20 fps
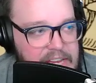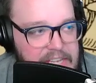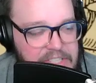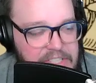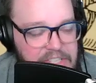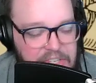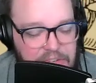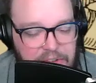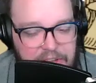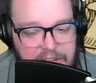
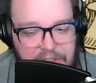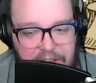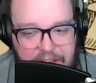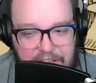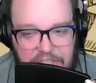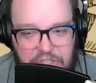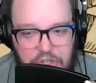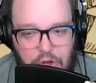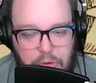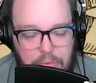Instantly
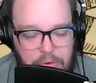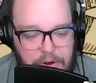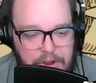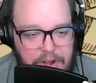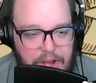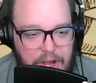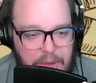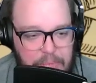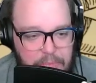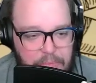like
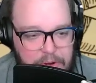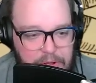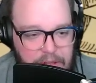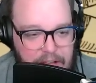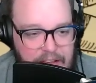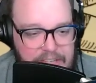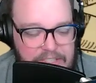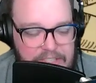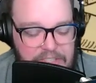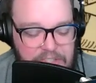sobering up,
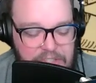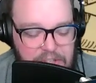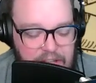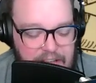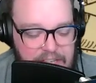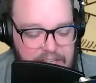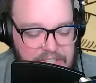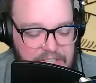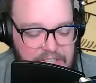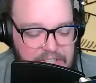realizing the
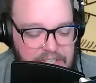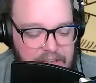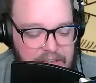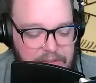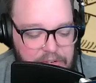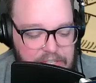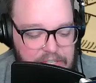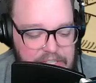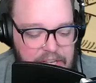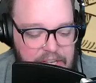last things they
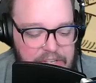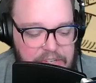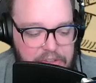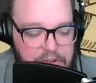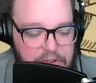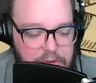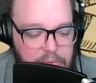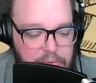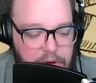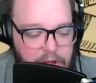ever said
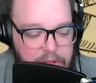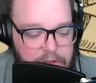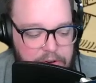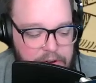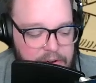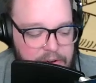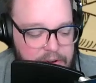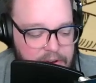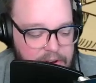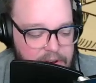to their
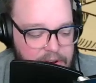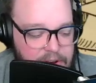brother,